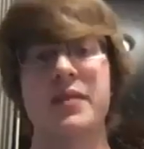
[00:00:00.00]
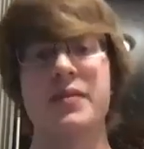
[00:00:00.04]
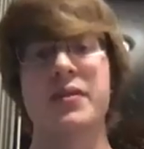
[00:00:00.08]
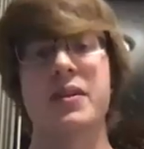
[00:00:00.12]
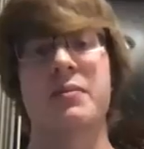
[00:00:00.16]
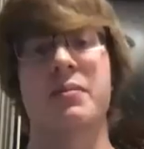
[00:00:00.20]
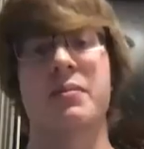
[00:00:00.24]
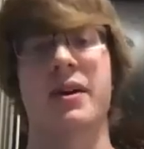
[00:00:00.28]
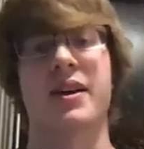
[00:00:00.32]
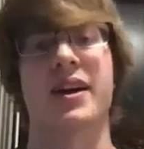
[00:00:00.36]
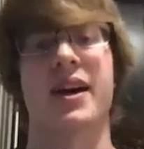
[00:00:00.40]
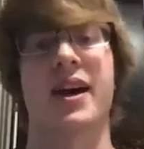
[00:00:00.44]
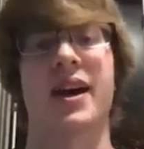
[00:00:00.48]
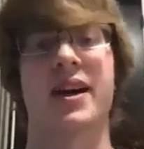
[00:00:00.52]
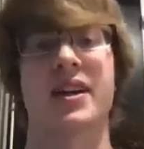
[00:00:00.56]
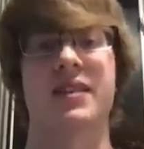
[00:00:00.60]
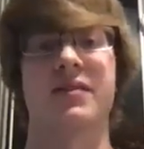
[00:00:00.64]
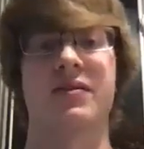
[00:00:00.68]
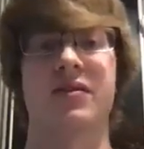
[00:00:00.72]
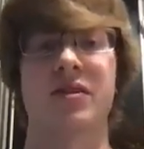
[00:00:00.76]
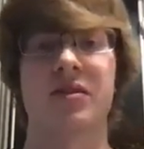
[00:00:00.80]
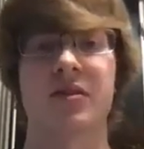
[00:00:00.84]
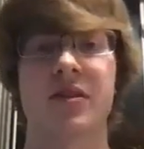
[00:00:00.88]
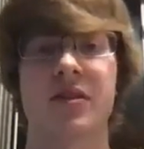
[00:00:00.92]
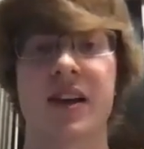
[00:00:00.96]
by the act of
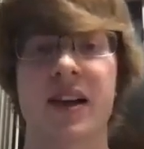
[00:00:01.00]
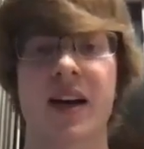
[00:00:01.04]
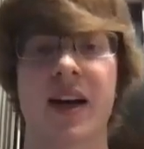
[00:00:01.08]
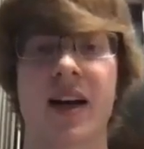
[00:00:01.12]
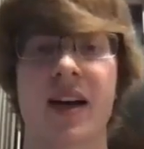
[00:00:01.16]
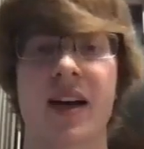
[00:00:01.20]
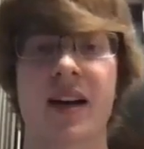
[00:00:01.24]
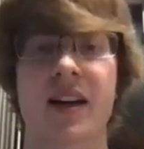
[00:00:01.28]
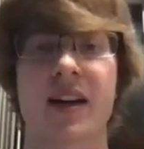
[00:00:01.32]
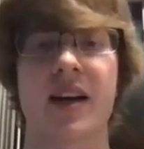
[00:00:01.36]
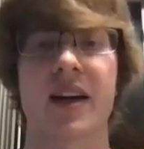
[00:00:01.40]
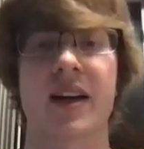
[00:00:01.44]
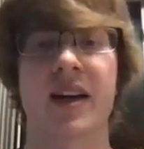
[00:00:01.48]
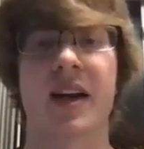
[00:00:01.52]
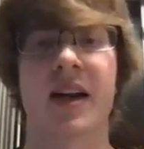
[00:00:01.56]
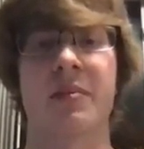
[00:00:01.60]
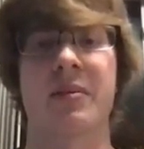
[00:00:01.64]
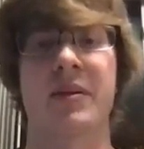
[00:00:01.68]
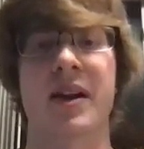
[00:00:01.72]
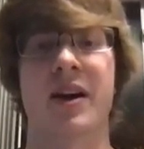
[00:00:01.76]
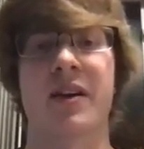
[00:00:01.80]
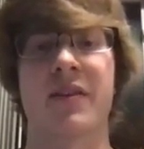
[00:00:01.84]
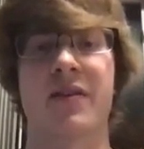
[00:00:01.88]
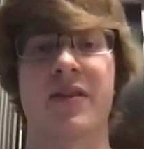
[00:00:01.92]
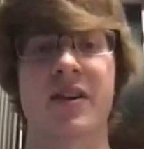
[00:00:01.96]
glucagon and
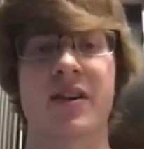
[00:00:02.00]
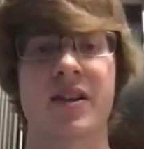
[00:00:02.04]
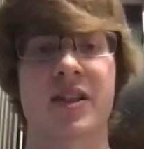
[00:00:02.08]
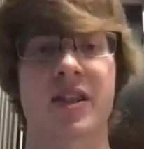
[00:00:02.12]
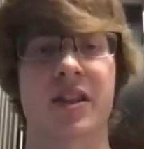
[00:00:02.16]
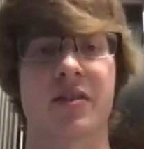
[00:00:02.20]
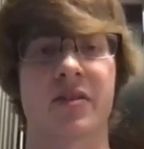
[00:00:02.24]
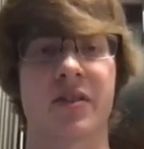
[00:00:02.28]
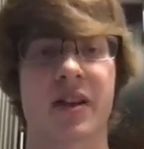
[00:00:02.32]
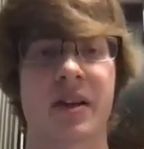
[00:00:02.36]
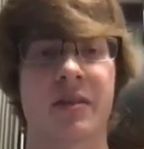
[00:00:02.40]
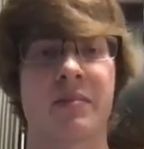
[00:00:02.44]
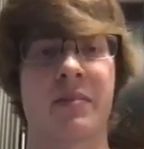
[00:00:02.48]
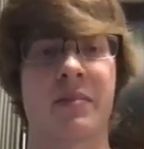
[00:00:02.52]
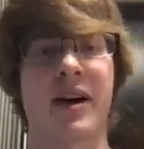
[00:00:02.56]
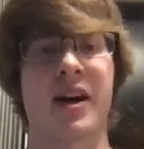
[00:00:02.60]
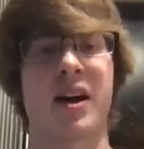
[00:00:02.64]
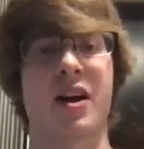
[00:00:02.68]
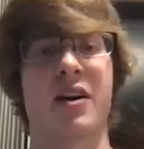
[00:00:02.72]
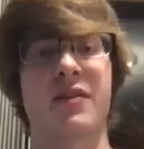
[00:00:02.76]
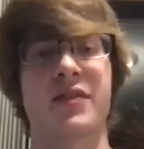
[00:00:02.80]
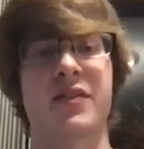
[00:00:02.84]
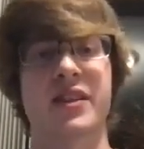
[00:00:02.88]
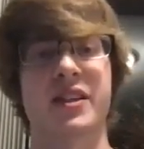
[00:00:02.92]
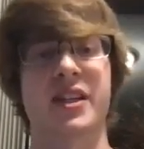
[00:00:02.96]
epinephrine secreted by
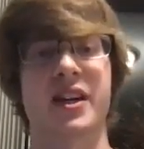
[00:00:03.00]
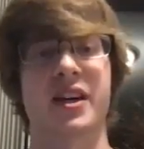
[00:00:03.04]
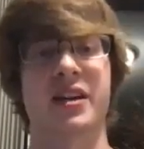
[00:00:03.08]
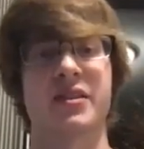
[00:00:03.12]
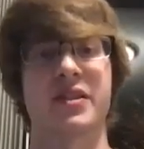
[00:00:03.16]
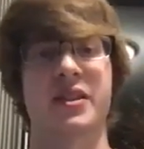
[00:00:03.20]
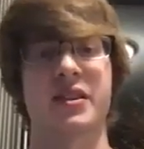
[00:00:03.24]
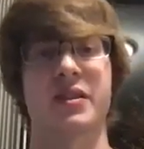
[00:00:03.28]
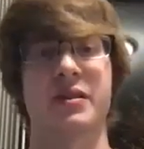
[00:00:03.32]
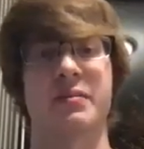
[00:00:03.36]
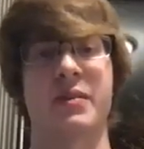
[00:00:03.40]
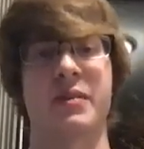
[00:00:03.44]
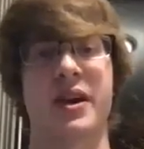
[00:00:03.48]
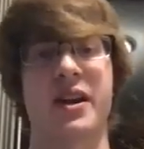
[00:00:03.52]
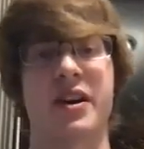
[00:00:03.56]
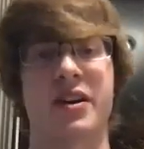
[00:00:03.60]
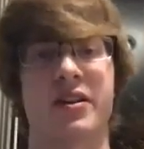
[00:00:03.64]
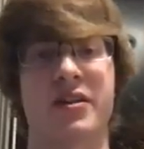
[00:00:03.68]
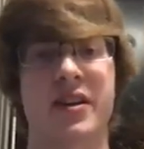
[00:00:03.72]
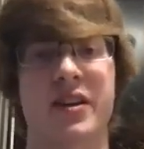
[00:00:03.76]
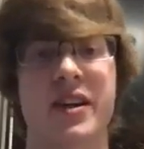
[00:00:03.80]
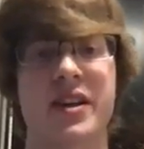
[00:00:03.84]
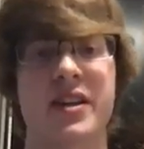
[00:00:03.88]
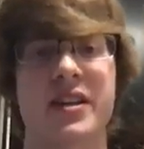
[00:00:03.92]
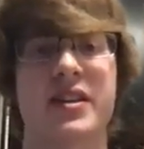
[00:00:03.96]
alpha cells of the
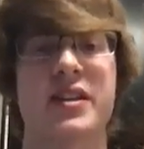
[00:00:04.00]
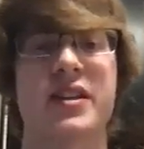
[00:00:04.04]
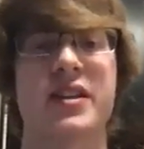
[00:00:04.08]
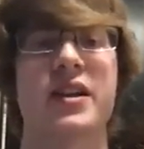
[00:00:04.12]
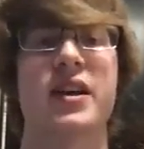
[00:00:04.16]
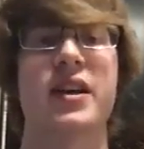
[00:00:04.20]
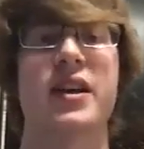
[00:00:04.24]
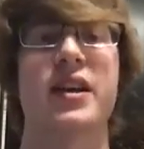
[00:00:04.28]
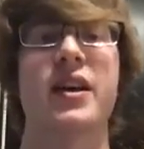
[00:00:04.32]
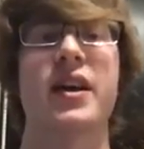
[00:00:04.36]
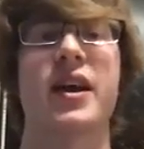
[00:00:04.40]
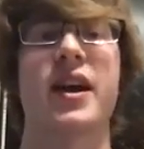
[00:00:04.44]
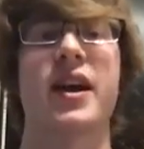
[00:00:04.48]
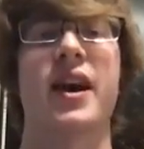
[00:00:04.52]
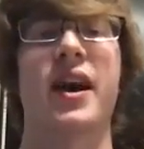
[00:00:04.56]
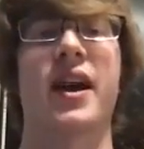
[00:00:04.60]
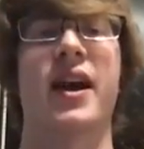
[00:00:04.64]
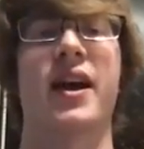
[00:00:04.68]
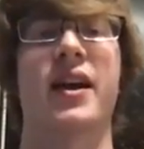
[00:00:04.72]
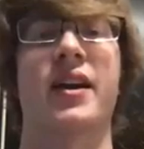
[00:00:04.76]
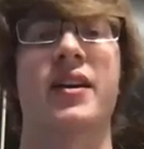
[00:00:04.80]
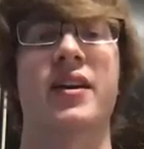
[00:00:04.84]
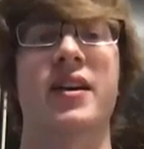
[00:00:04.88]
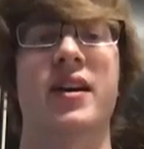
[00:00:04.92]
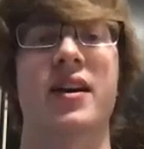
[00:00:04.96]
pancreas
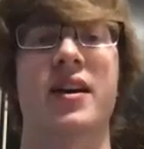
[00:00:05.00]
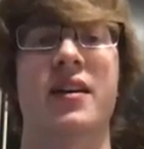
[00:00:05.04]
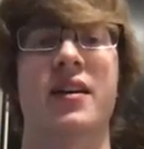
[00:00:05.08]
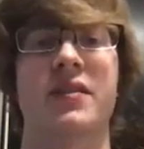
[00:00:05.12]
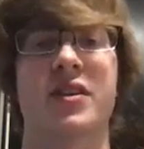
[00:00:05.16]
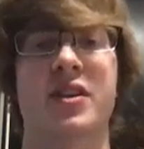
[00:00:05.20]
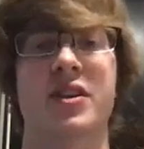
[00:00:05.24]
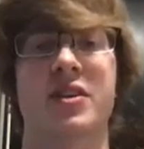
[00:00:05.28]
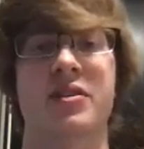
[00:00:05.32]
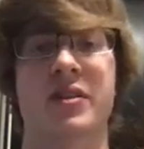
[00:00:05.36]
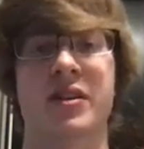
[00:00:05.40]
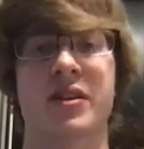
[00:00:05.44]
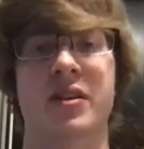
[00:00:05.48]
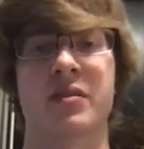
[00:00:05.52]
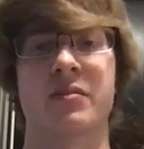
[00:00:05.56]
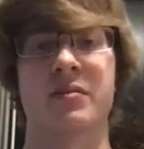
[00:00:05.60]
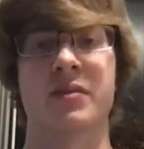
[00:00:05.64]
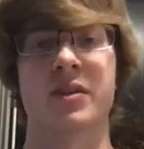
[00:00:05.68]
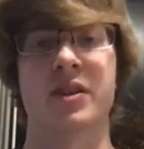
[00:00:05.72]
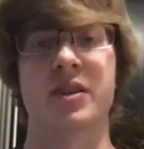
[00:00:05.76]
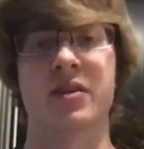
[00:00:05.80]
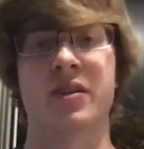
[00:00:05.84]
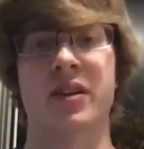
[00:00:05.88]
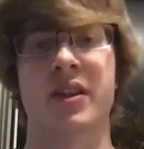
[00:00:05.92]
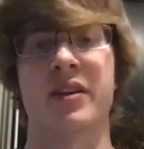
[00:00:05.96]
and of the adrenal
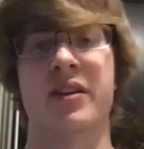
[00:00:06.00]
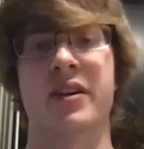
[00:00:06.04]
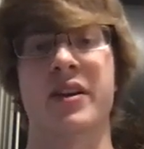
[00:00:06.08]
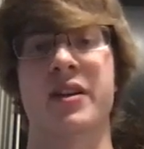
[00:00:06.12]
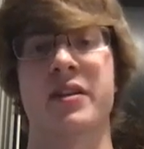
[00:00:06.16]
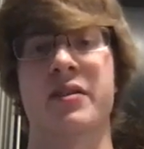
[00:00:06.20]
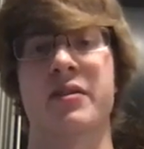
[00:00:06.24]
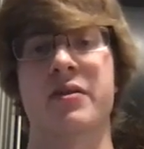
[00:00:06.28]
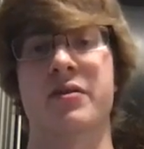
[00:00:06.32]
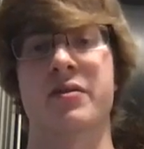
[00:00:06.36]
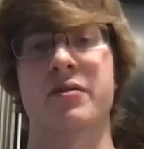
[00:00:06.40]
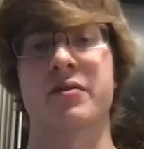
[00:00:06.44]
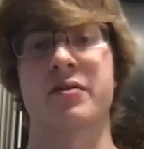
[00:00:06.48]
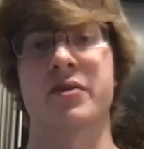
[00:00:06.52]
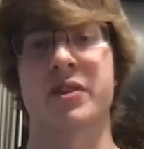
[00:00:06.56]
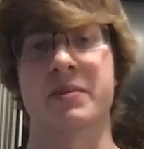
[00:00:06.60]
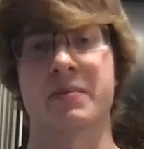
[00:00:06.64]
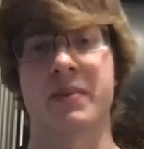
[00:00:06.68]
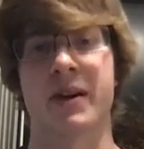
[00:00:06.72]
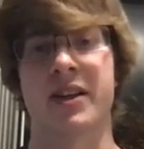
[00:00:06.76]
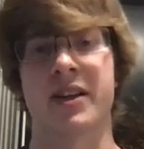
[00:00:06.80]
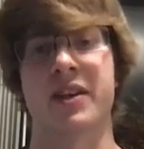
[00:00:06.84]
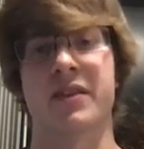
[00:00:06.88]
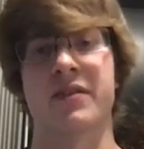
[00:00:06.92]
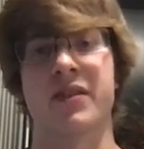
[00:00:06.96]
medullary,
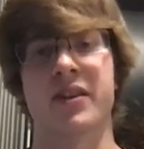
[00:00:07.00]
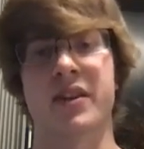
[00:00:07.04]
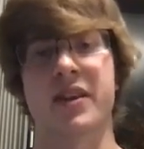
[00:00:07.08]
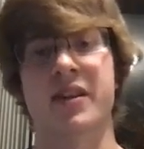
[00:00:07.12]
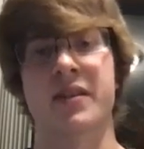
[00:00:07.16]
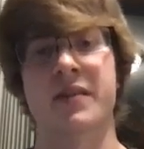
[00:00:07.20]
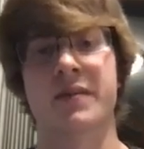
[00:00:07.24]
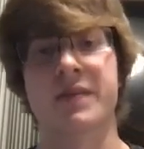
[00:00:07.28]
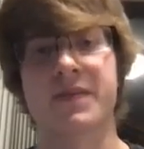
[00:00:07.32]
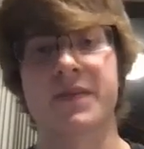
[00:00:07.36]
respectively.